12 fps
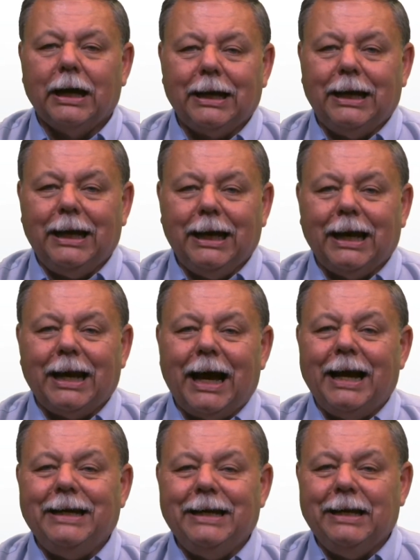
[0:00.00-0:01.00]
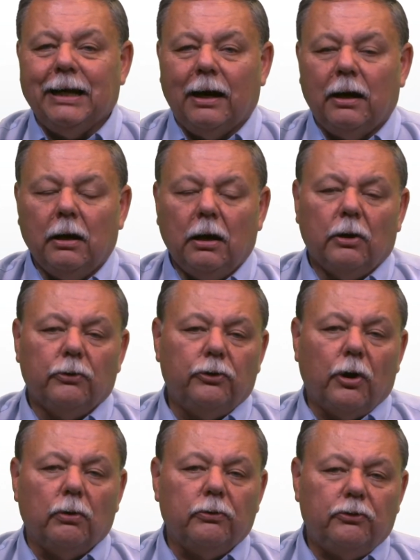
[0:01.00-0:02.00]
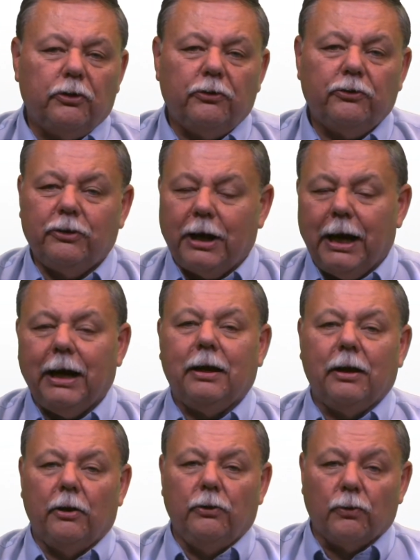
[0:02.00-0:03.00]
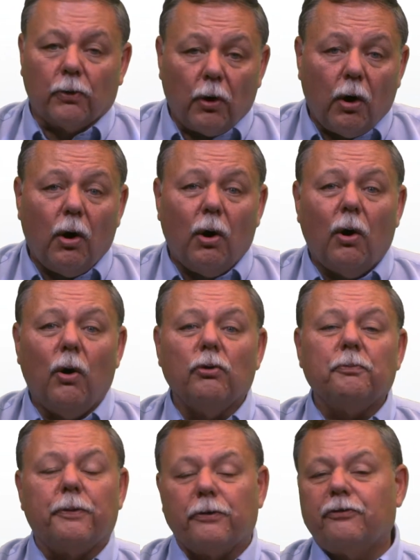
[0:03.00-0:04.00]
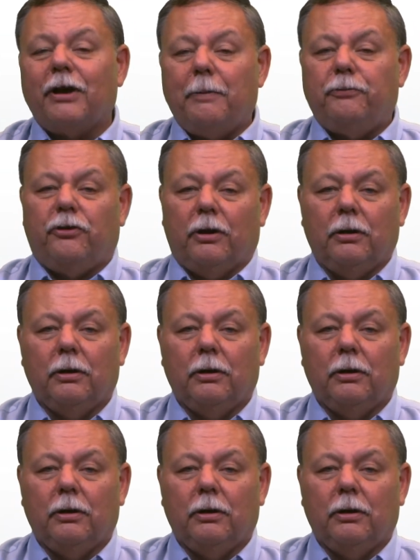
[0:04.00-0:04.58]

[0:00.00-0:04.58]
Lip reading: Getting an idea. Don't just take your own perception.